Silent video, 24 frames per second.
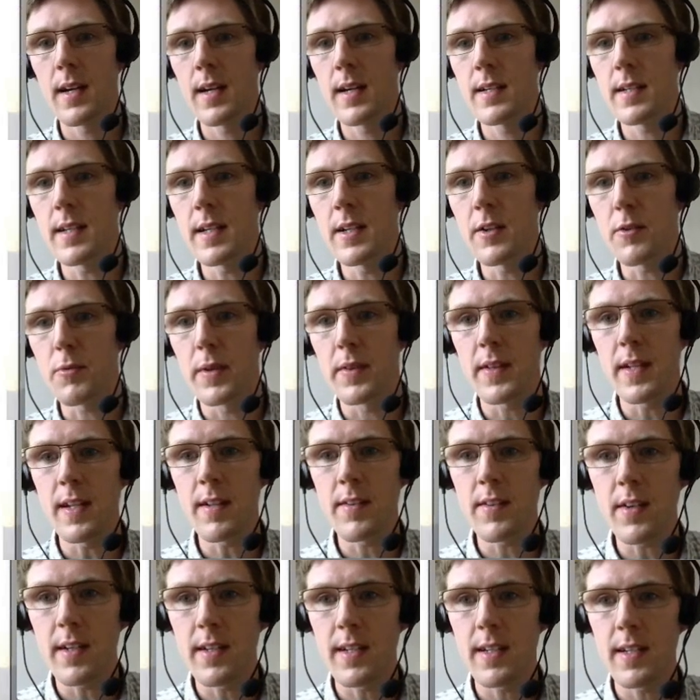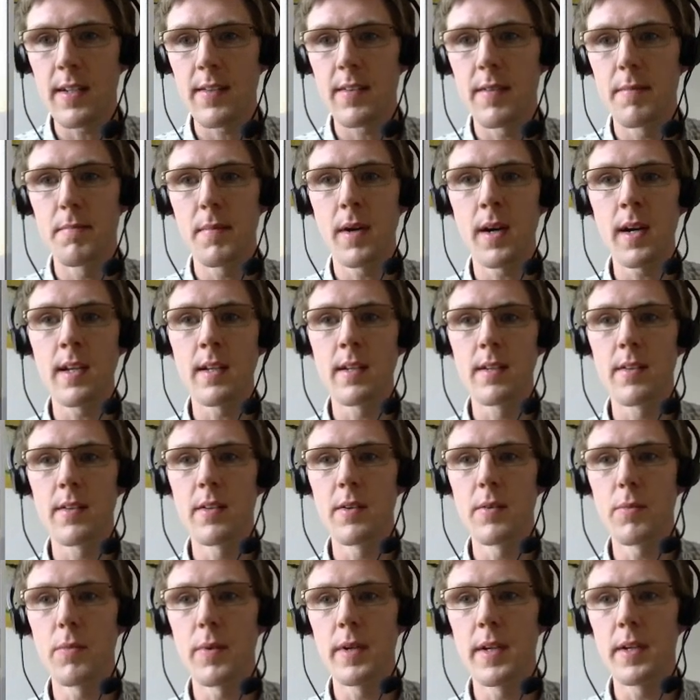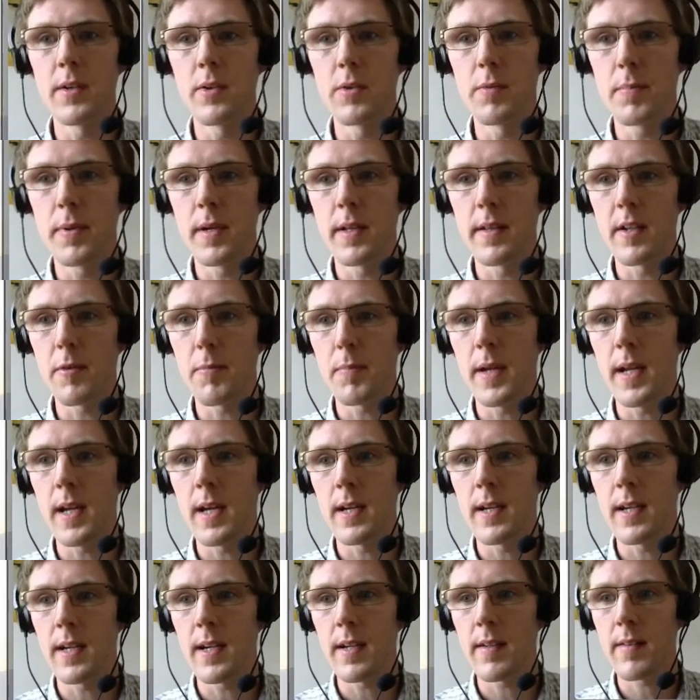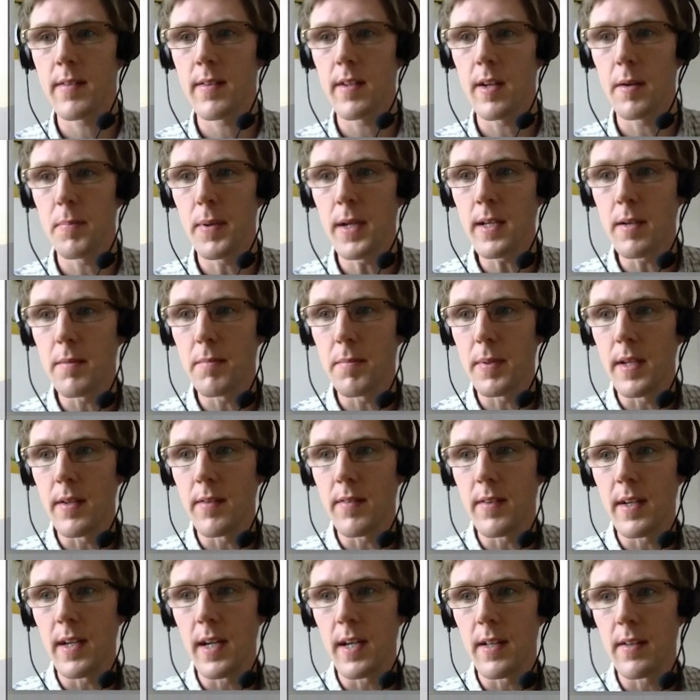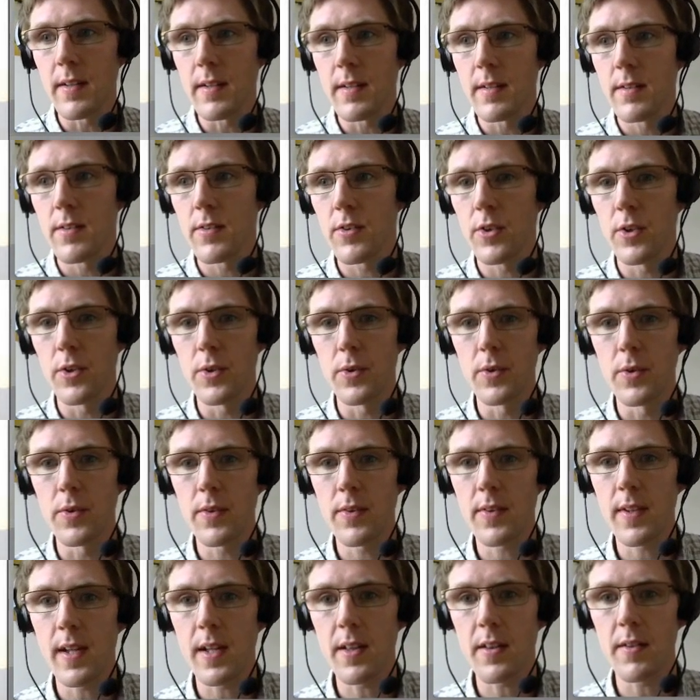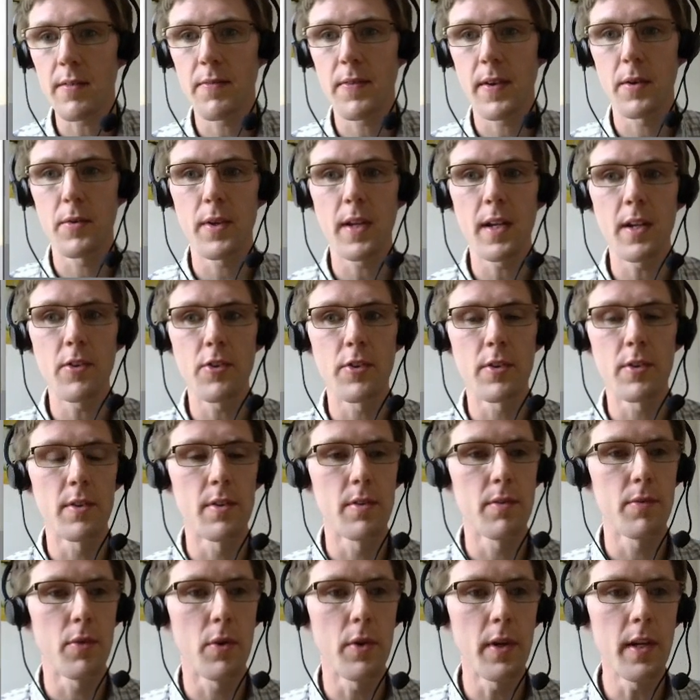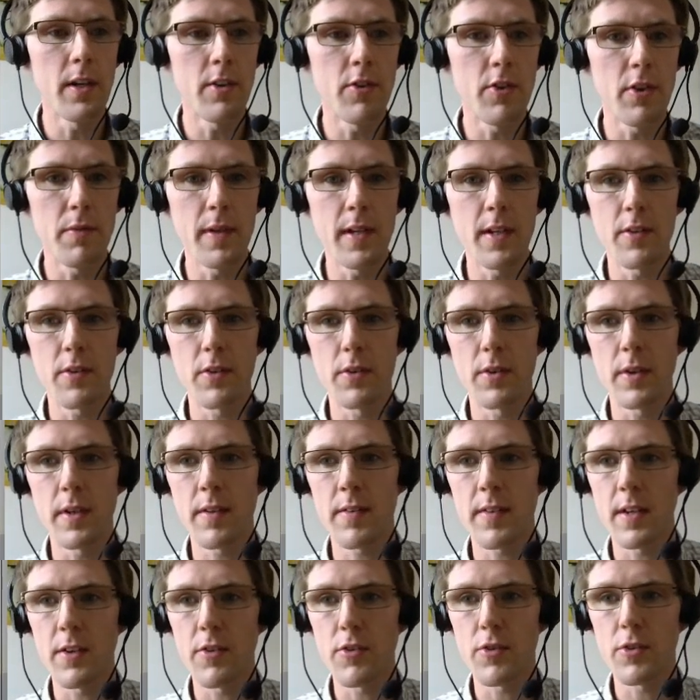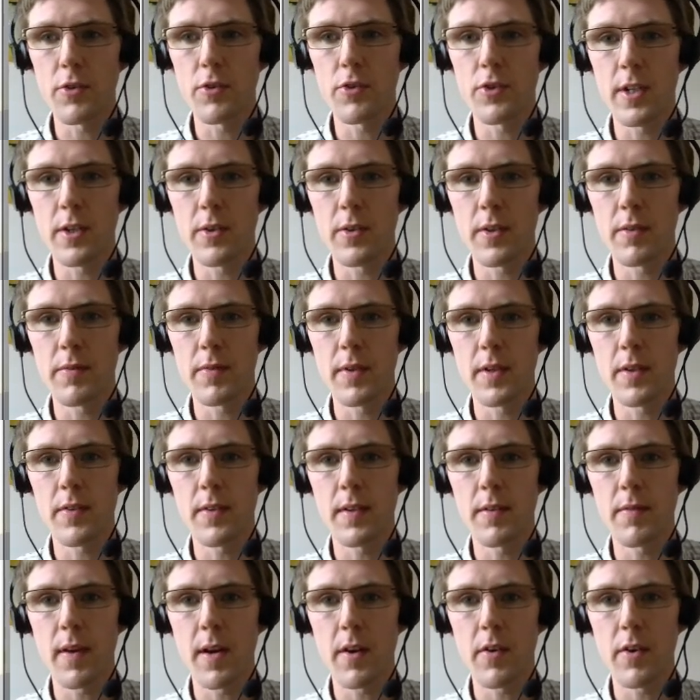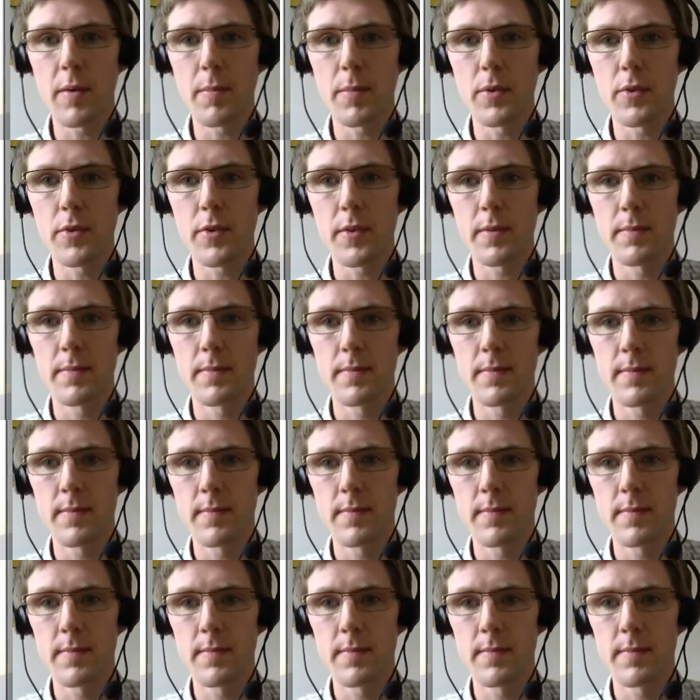And it's with these ideas in mind that we all put this PNAS opinion piece together to set the foundation for EGVs, or essential geodiversity variables.